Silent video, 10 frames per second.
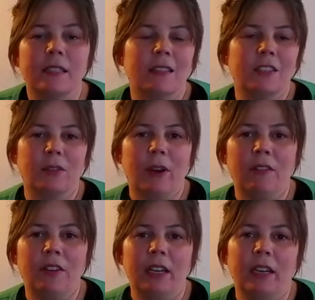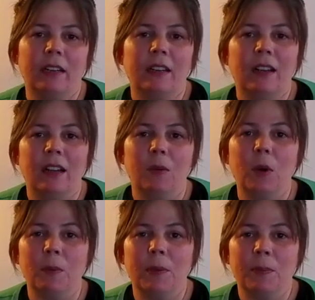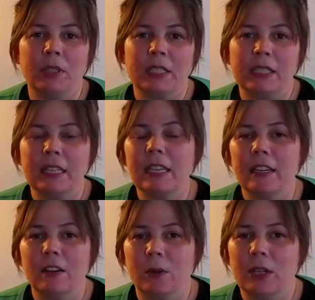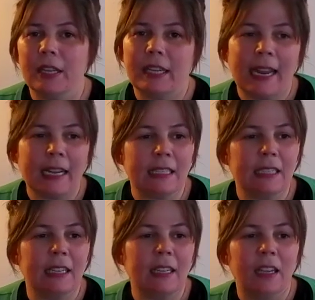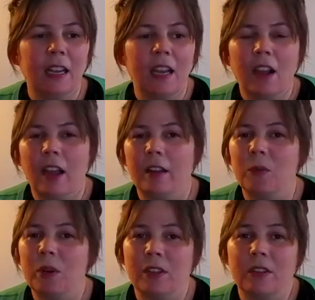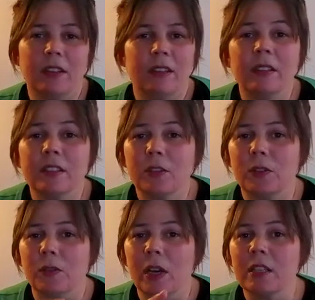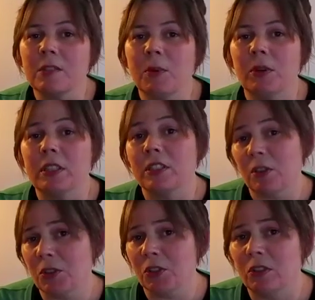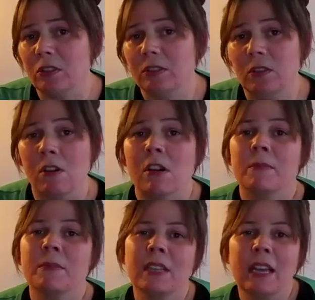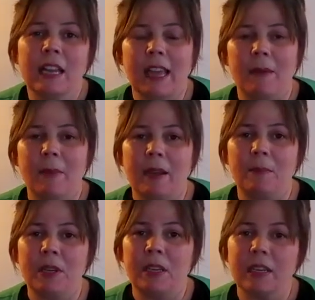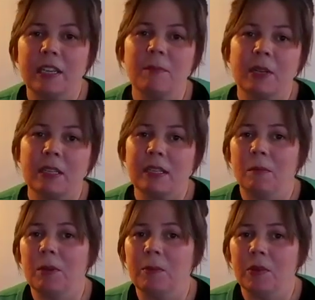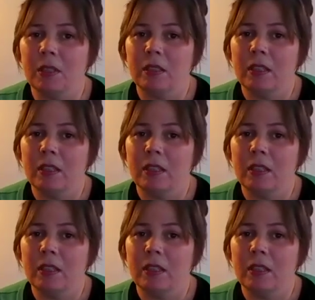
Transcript: surrounding what people can see or what they can't see, and what are the sort of unspoken social norms that might be keeping some people